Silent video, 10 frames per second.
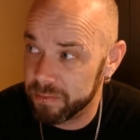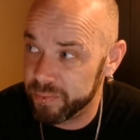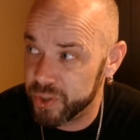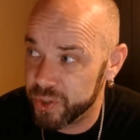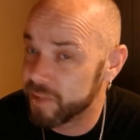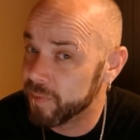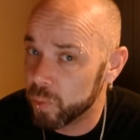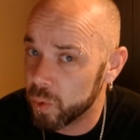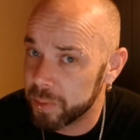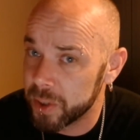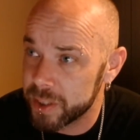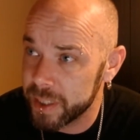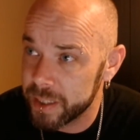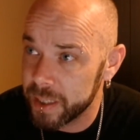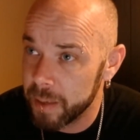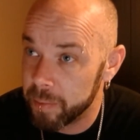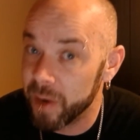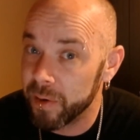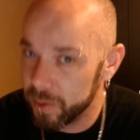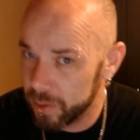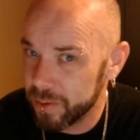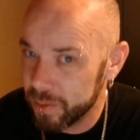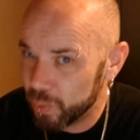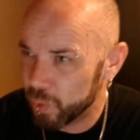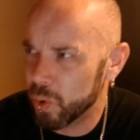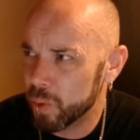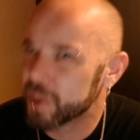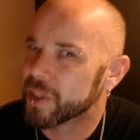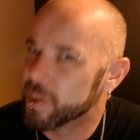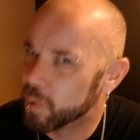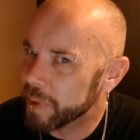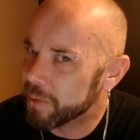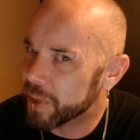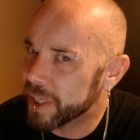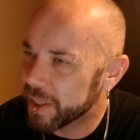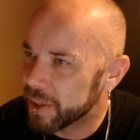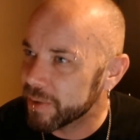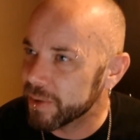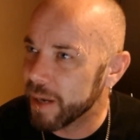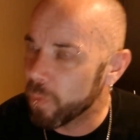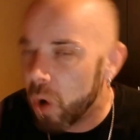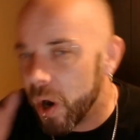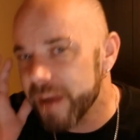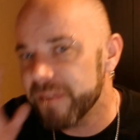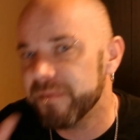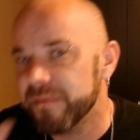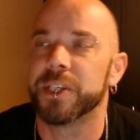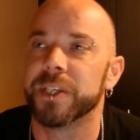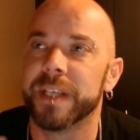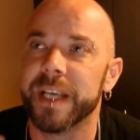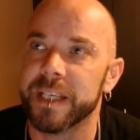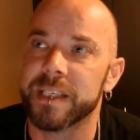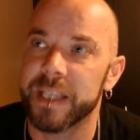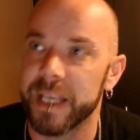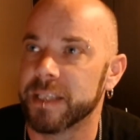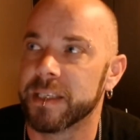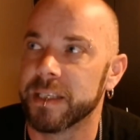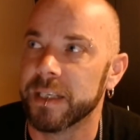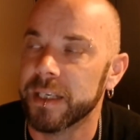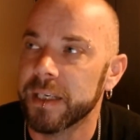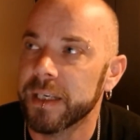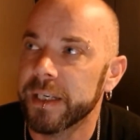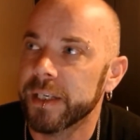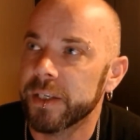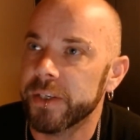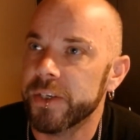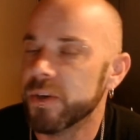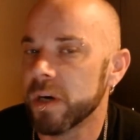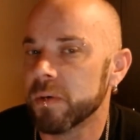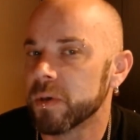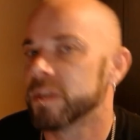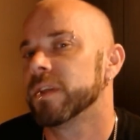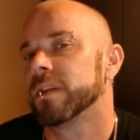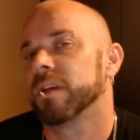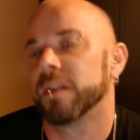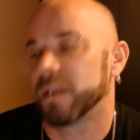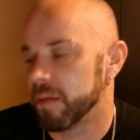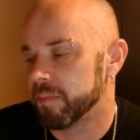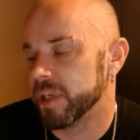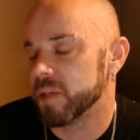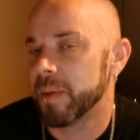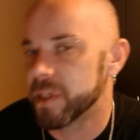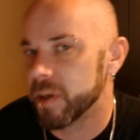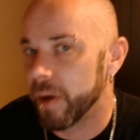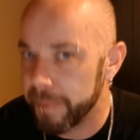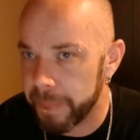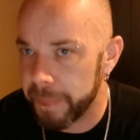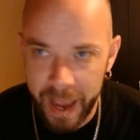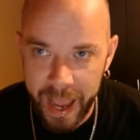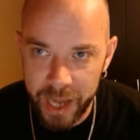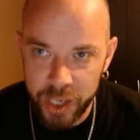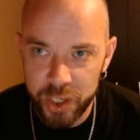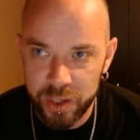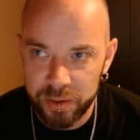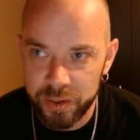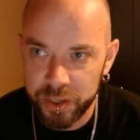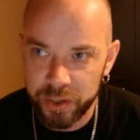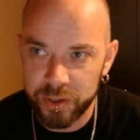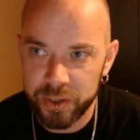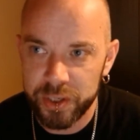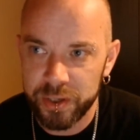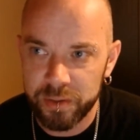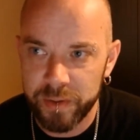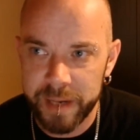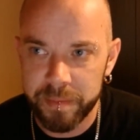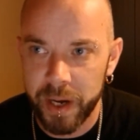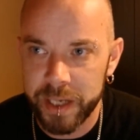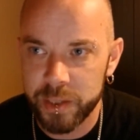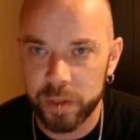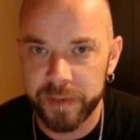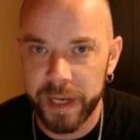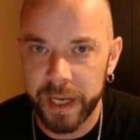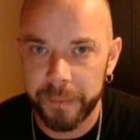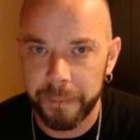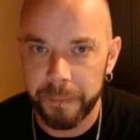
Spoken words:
just for Warbosses, but Warbosses would be really cool. And what I envision is this. You go onto the company's website and you're greeted by sort of a